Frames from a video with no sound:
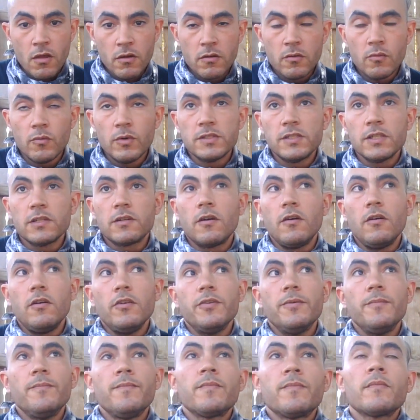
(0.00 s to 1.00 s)
what's it
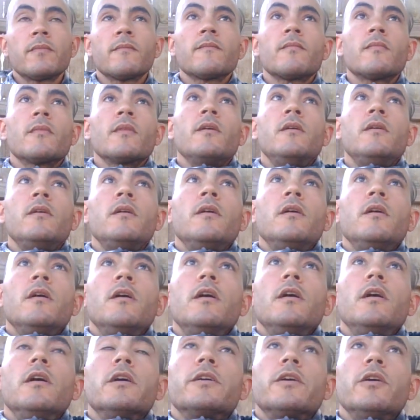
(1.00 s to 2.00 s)
called?
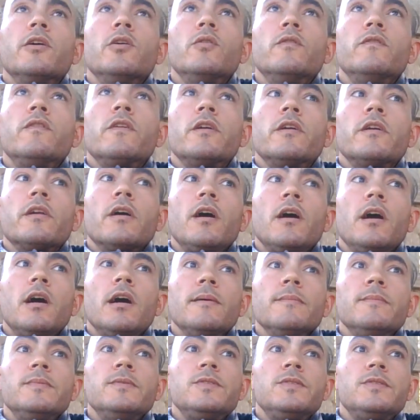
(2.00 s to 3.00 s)
A covert
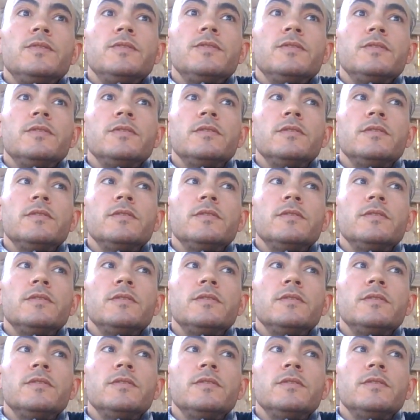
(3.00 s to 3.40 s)
ops